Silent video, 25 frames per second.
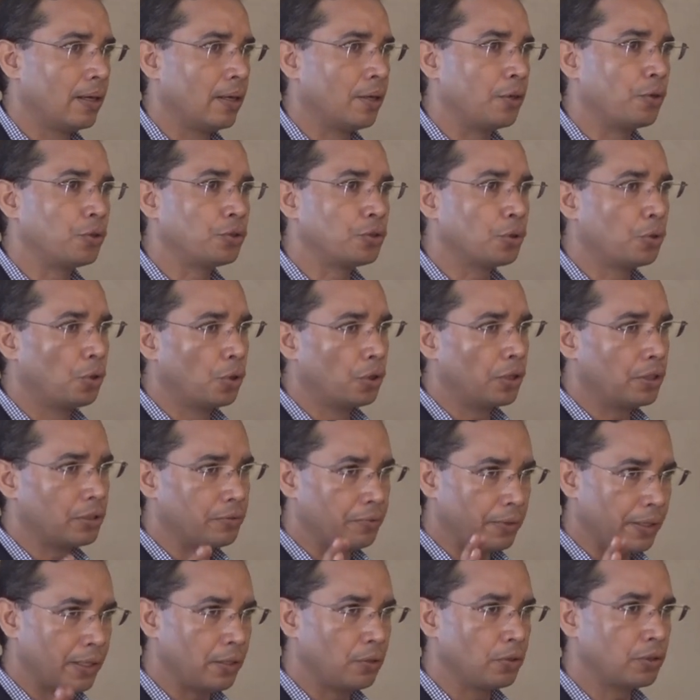Rosugold is
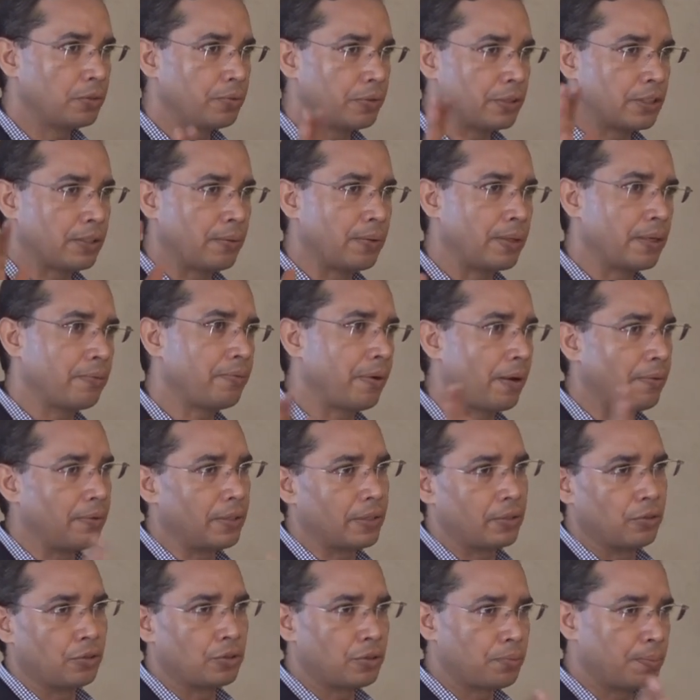very good with
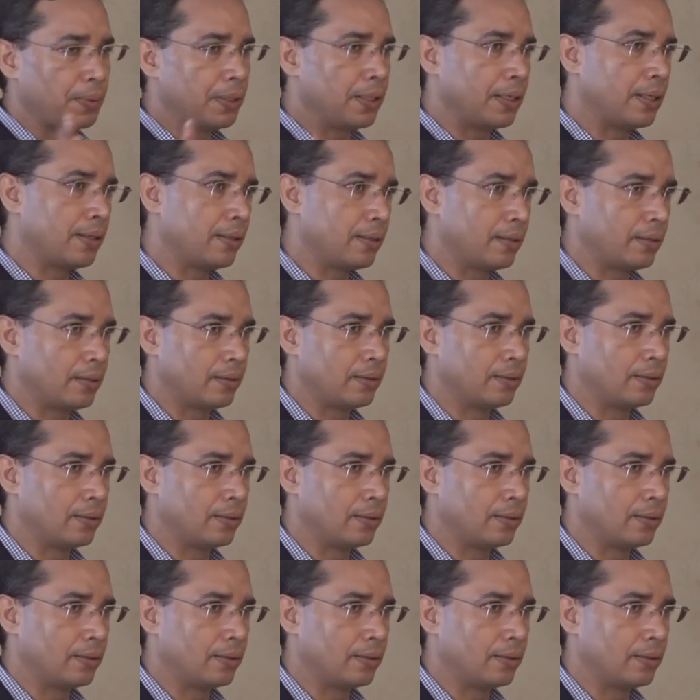75 ecosprin and